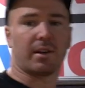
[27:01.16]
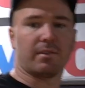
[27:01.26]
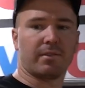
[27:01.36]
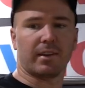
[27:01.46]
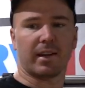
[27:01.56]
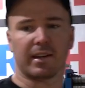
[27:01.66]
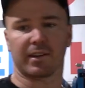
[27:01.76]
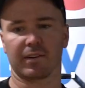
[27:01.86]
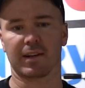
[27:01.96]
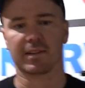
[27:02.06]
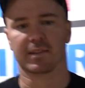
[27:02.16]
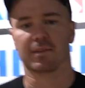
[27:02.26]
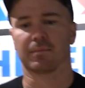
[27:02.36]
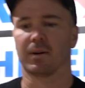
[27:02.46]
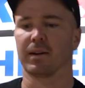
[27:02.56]
off and any grease
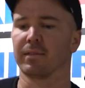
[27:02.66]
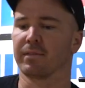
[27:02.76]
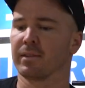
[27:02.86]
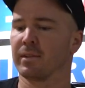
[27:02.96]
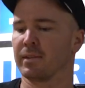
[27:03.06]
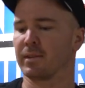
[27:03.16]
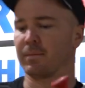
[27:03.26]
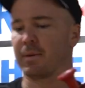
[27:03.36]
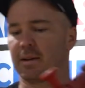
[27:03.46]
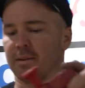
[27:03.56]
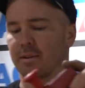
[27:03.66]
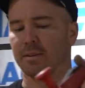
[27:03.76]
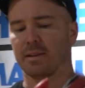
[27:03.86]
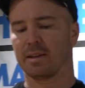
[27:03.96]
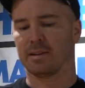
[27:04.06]
that might have somehow got
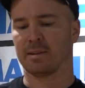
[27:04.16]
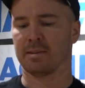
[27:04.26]
on there.